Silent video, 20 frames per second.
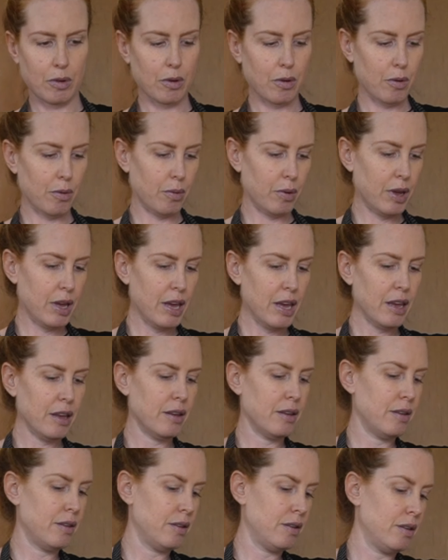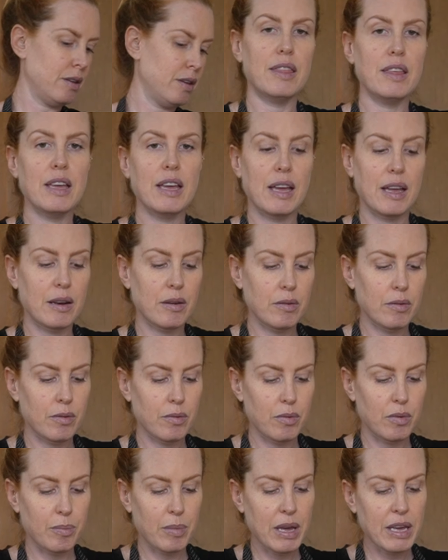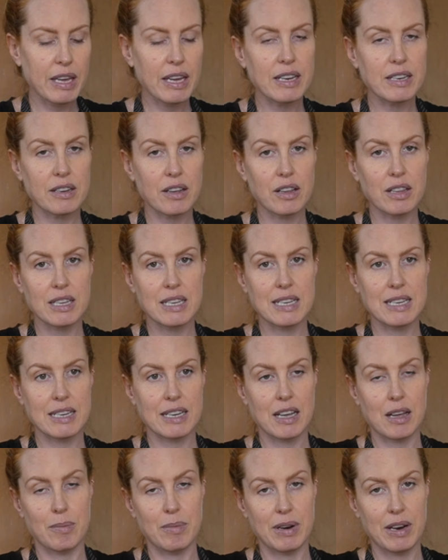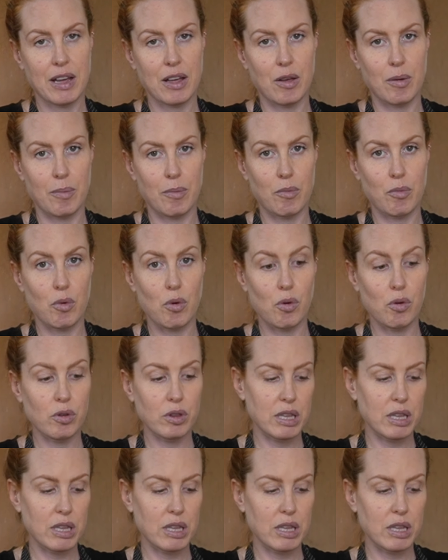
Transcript: Okay, then we might get Douglas to come and help roll